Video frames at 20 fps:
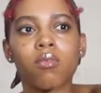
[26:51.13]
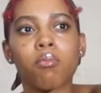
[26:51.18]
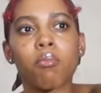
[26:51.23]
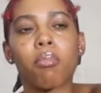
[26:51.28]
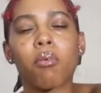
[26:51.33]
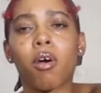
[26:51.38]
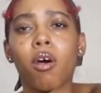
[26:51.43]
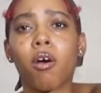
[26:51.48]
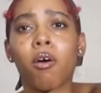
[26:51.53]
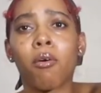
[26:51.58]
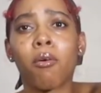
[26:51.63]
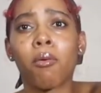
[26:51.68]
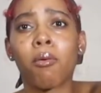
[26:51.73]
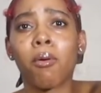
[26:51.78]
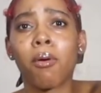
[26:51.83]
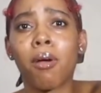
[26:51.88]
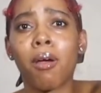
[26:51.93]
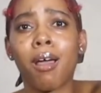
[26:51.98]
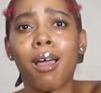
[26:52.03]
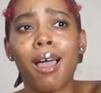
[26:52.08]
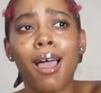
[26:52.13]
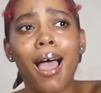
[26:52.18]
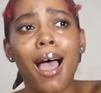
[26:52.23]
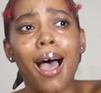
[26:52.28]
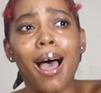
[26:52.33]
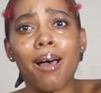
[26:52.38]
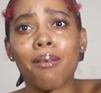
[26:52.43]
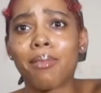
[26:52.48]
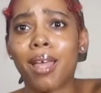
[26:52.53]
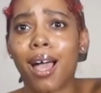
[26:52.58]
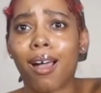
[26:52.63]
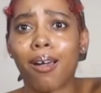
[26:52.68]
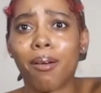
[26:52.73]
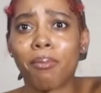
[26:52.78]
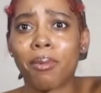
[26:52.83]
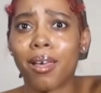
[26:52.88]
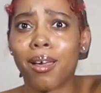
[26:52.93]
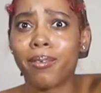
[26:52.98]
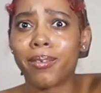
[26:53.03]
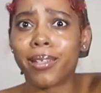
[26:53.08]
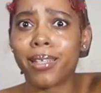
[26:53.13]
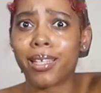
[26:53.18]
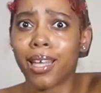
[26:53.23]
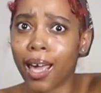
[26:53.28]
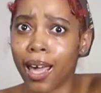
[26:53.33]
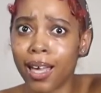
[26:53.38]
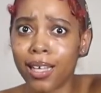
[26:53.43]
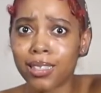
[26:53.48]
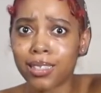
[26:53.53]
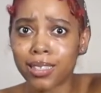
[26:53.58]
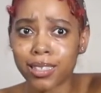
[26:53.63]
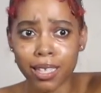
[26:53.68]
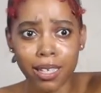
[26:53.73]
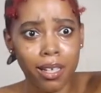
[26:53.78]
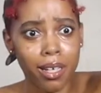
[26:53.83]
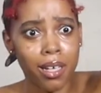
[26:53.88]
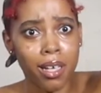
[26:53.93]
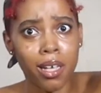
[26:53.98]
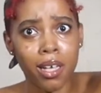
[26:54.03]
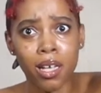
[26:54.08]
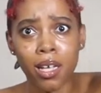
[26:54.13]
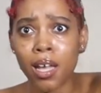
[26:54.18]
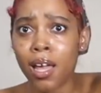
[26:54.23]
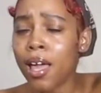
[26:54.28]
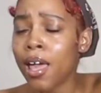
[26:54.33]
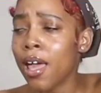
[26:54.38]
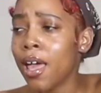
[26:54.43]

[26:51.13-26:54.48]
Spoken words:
bro, I'm not gonna be able to dance again.